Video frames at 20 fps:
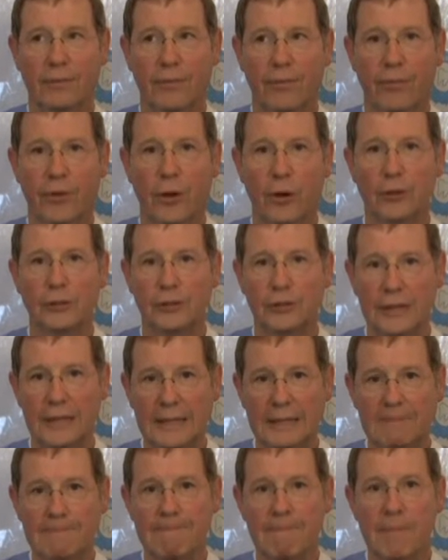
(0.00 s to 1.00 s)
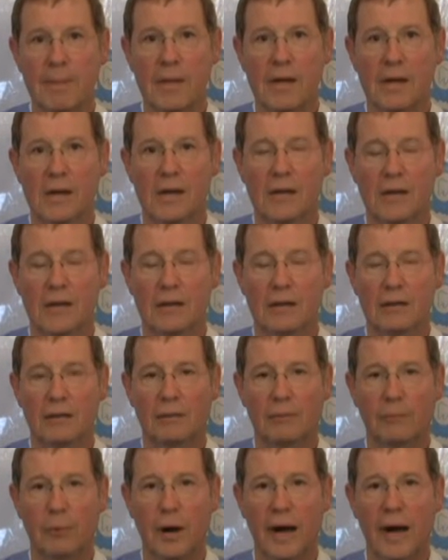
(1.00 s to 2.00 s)
Thursday
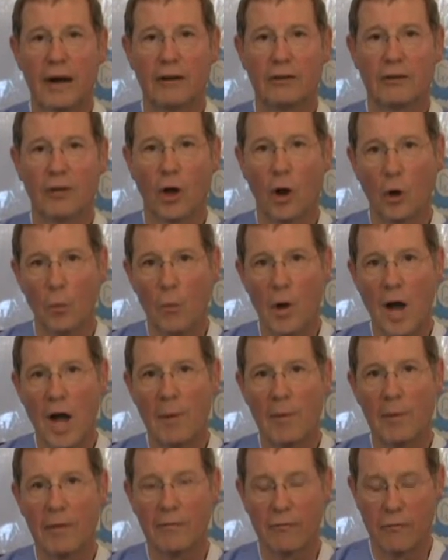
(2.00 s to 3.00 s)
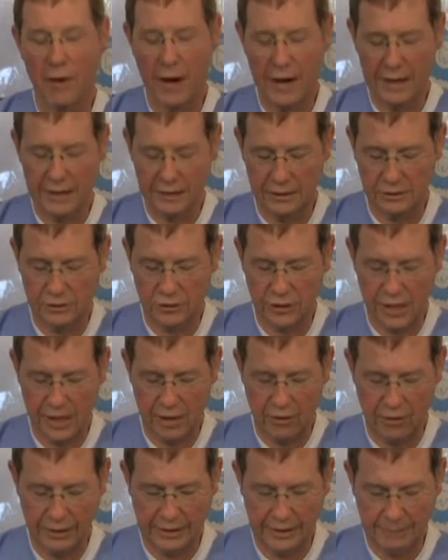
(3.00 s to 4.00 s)
prior to the OkMoM on Friday and
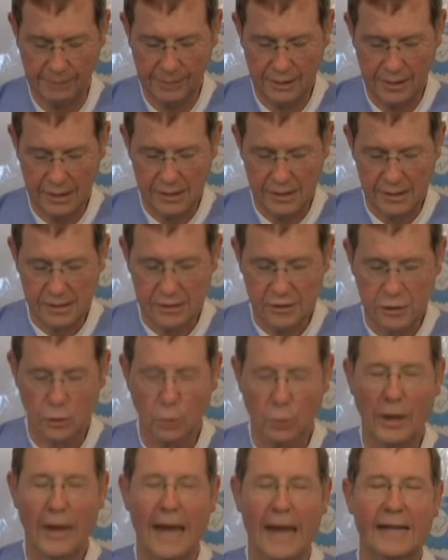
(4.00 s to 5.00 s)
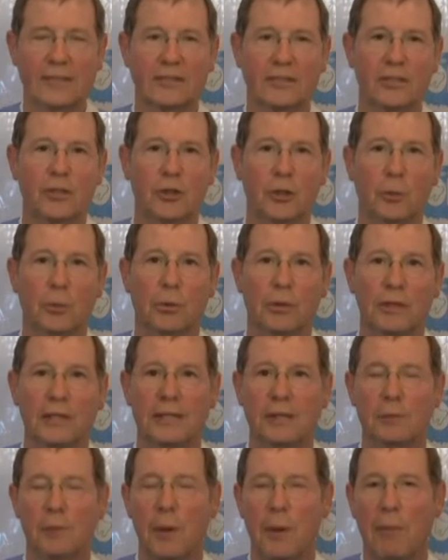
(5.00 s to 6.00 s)
Saturday. So we ask that you
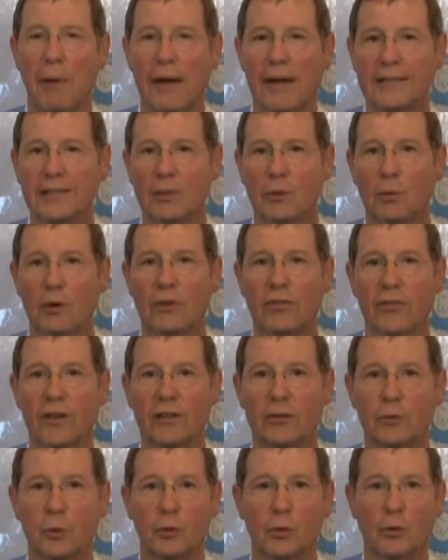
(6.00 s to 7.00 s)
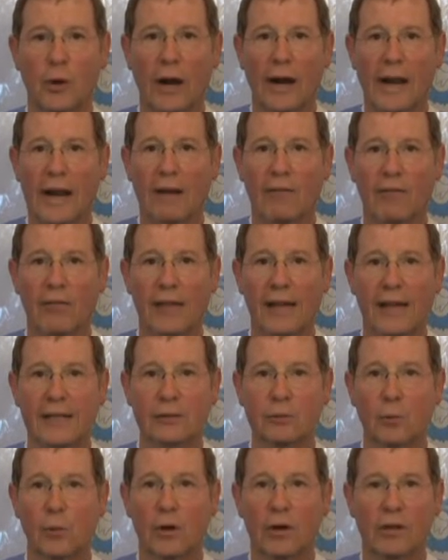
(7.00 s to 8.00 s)
please be patient with us. We'll try to have
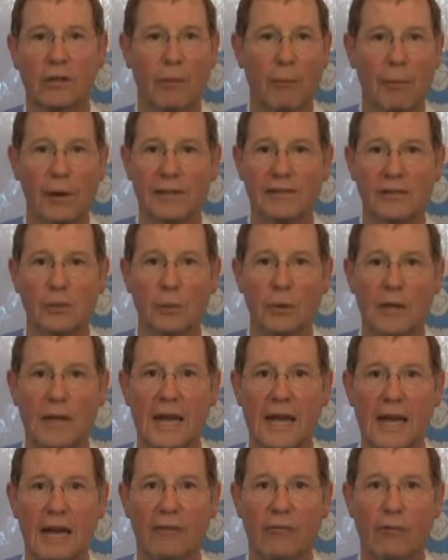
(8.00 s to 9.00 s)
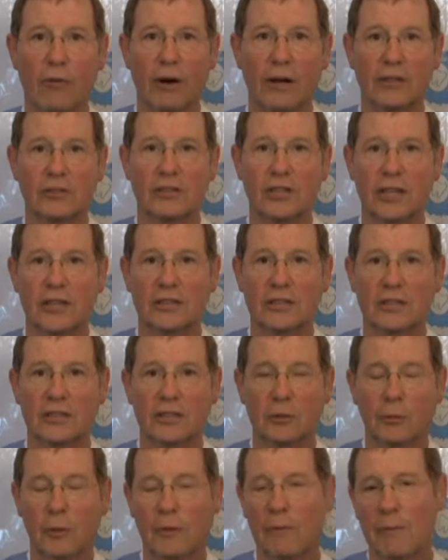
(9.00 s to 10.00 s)
things work the best that we can for our
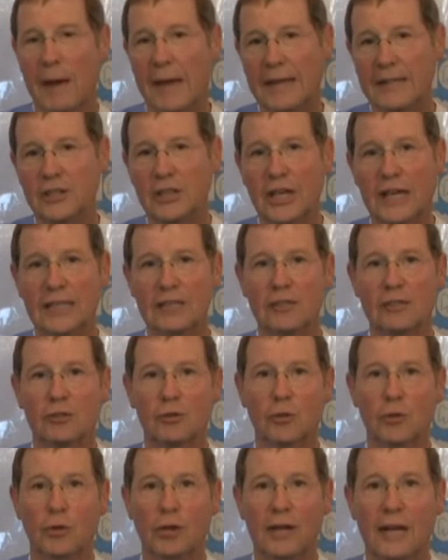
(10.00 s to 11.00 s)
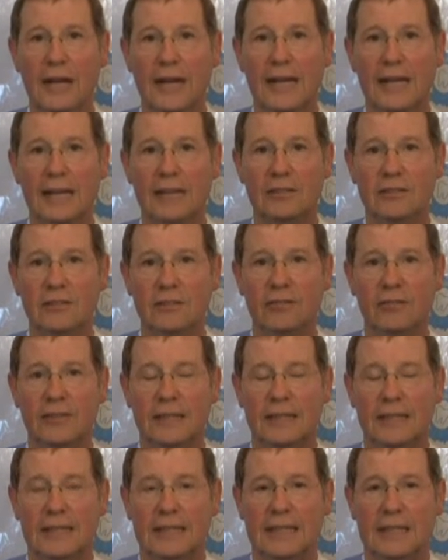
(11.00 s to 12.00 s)
sections, and we've made changes through the days if
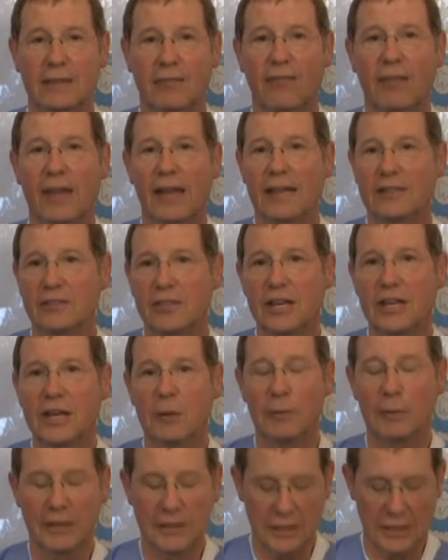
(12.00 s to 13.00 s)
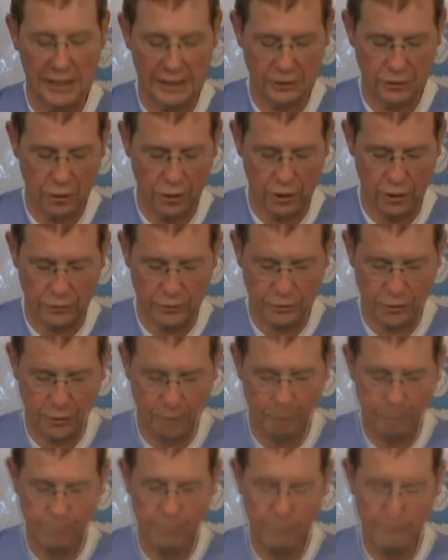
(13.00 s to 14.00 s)
things need to be changed also.